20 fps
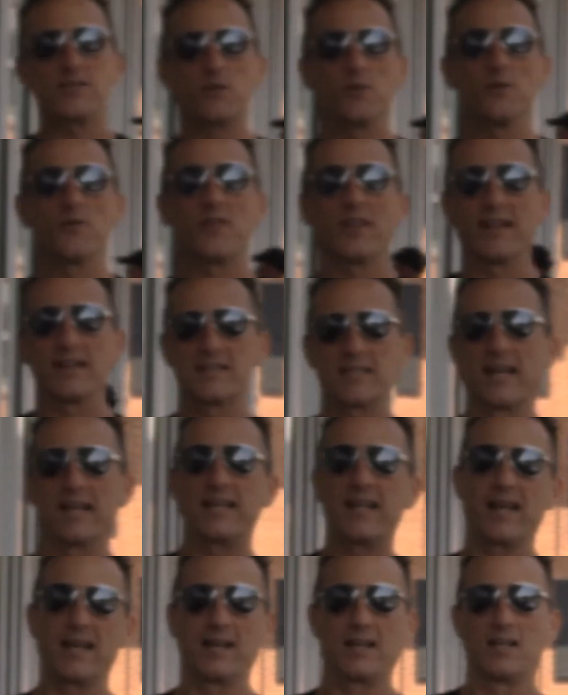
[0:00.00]
Two things I
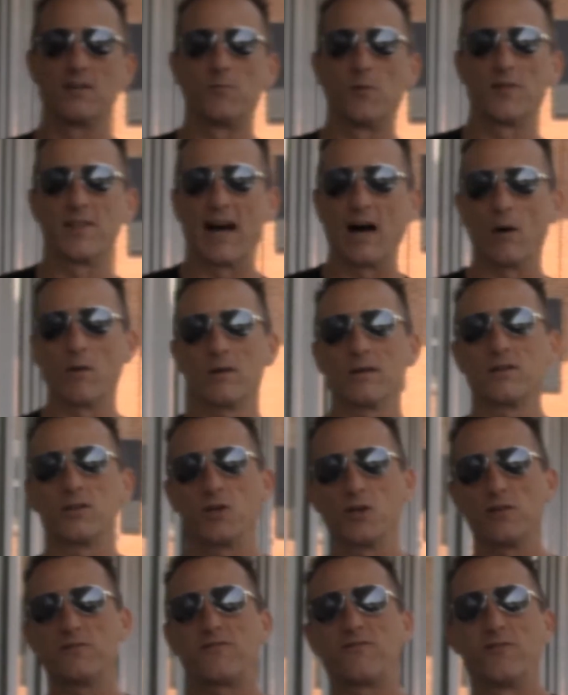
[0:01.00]
can't live without.
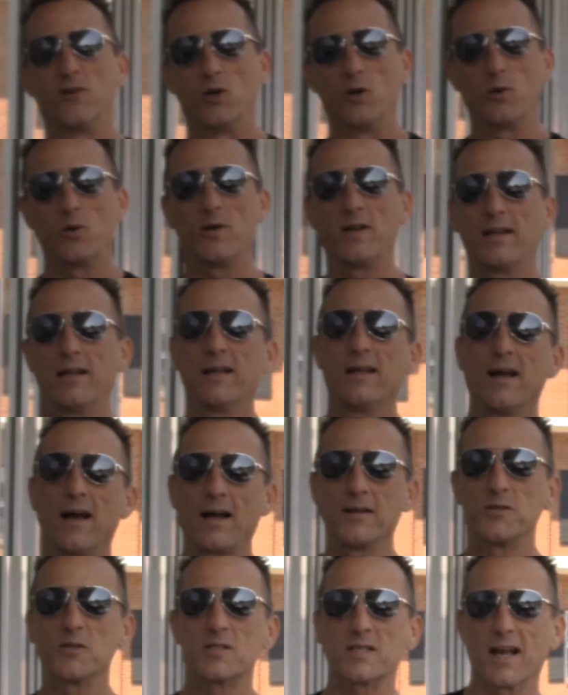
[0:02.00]
Good food.
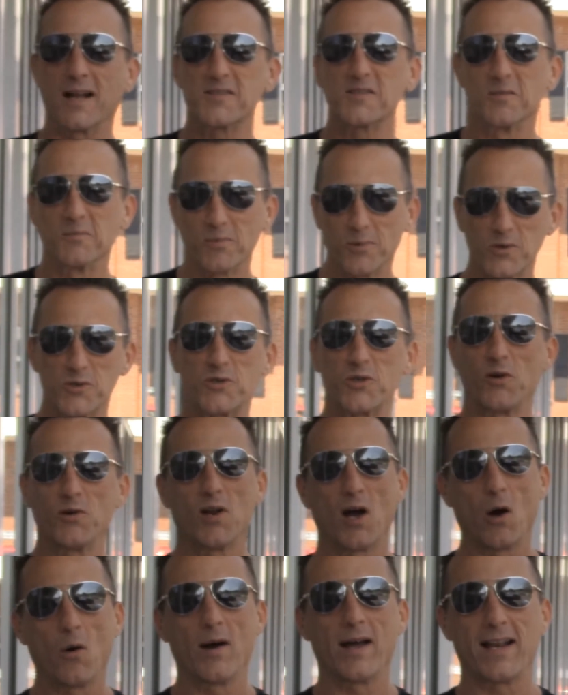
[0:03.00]
I just got some
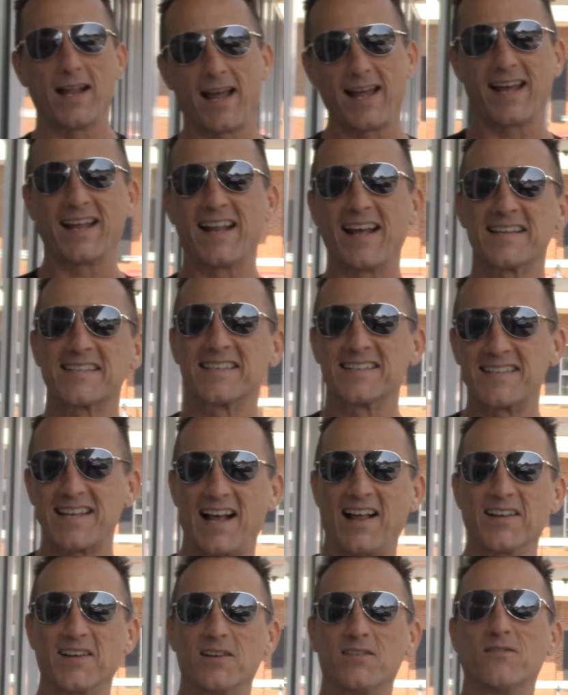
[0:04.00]
prosciutto at A&S
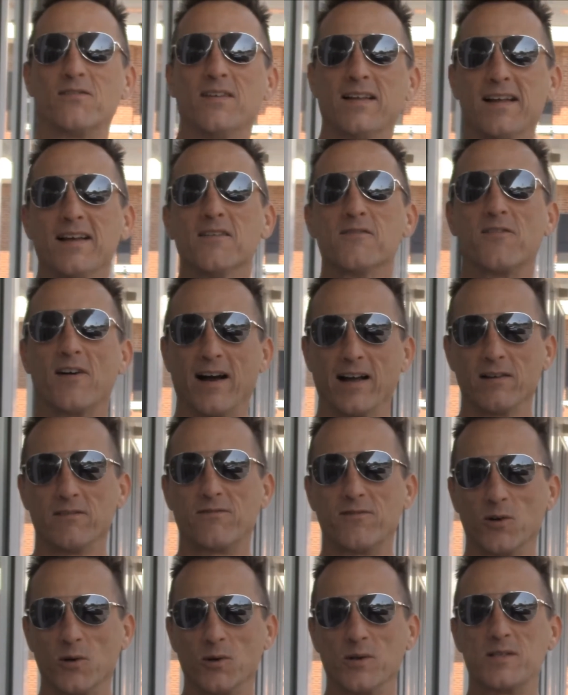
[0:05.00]
Italian Fine
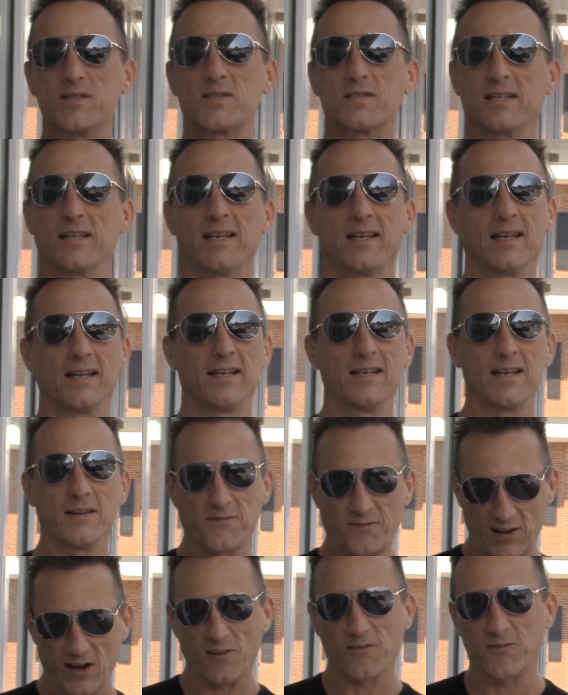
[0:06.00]
Foods in
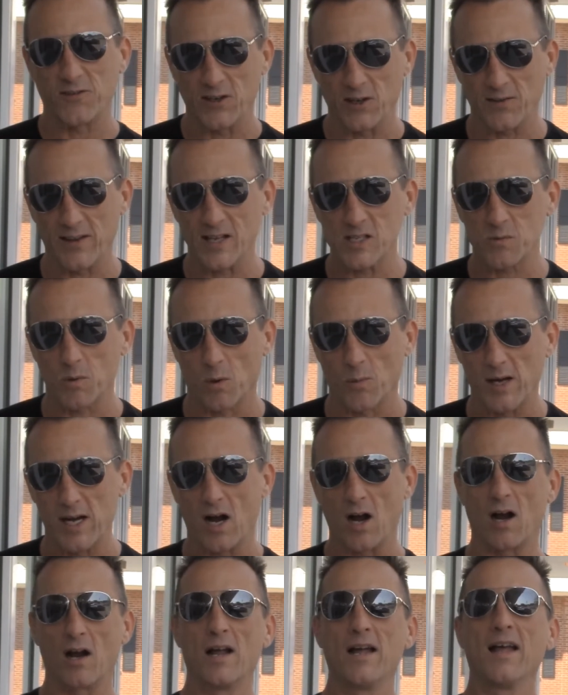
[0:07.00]
Fairfield. That's where we
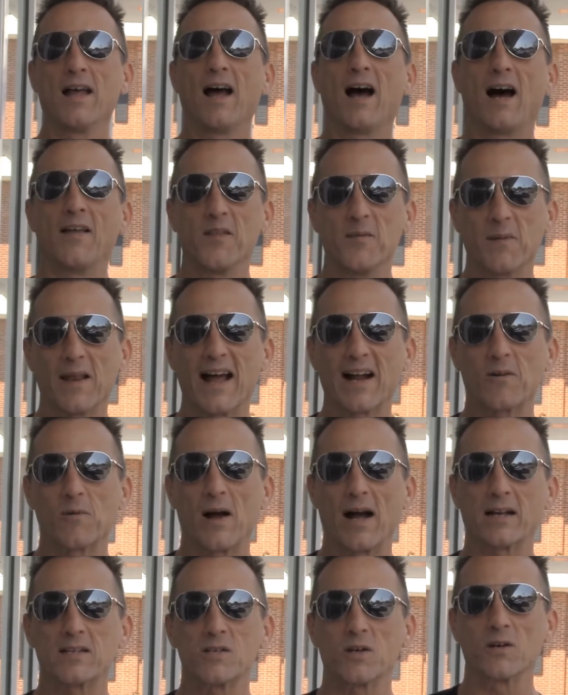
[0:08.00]
are on the Black
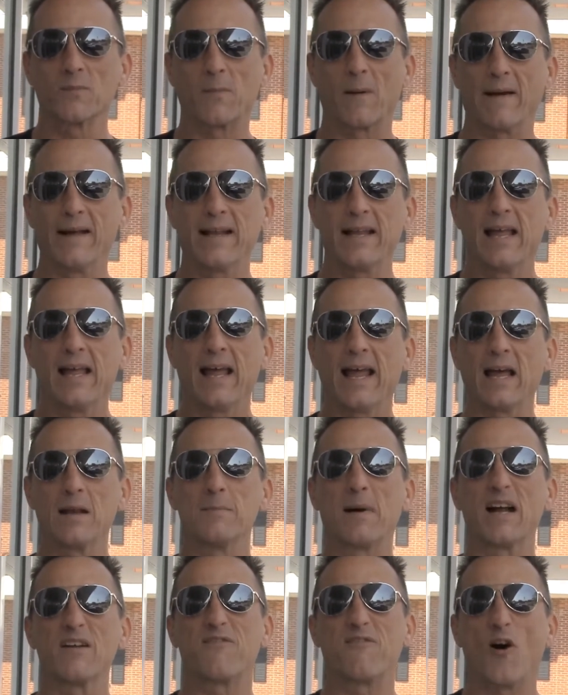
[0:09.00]
Rock Turnpike. And
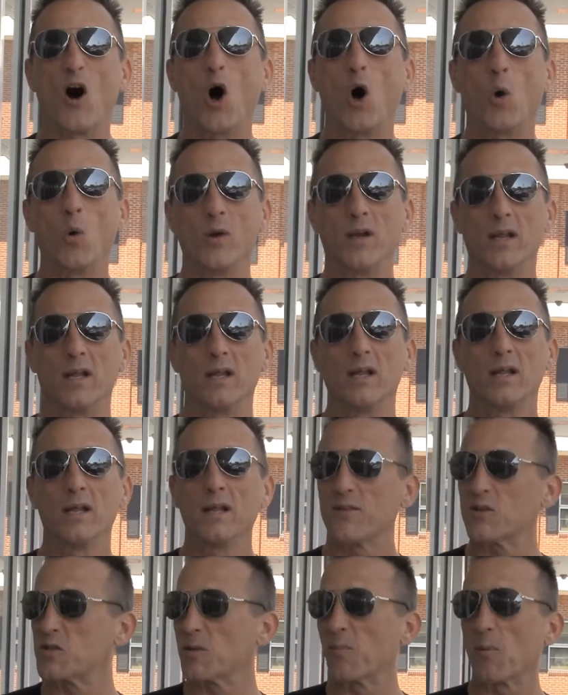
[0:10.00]
my phone.
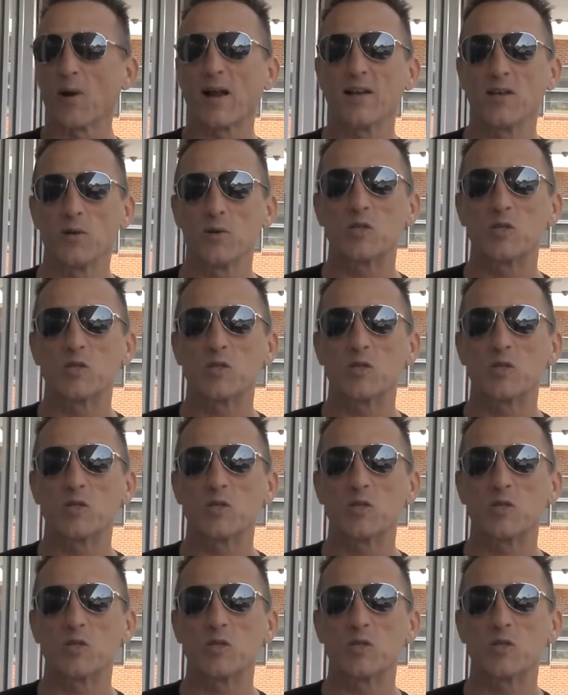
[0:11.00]
There's a brand new